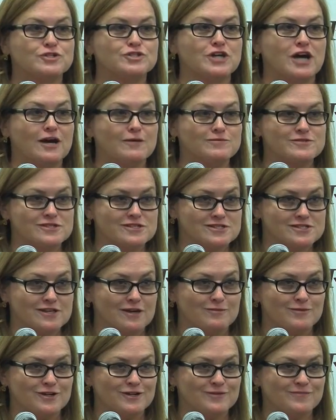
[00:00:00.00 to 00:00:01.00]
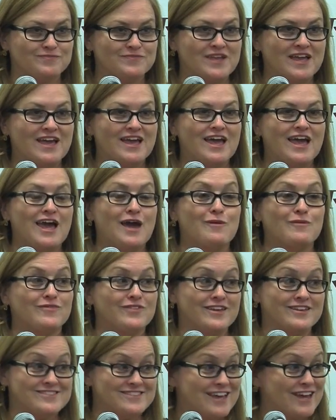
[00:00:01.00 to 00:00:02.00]
jobs this summer.
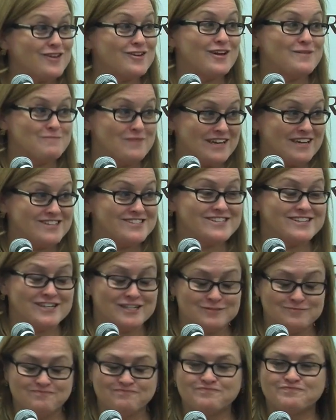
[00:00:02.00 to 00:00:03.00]
Isn't that amazing?